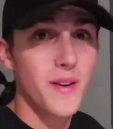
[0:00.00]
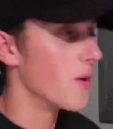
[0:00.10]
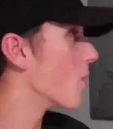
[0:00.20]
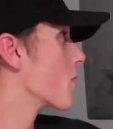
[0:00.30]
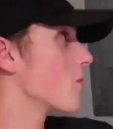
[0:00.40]

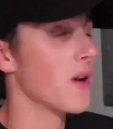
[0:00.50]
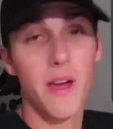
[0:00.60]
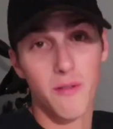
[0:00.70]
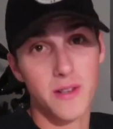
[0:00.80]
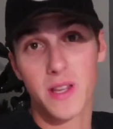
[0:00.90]
Or
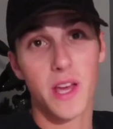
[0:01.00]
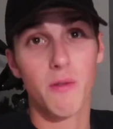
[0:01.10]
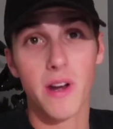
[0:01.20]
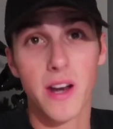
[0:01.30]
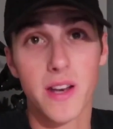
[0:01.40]
whatever, until I
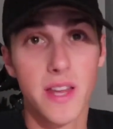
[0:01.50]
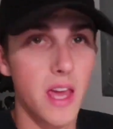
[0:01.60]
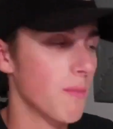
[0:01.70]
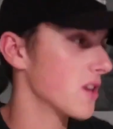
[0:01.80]
run out of tape.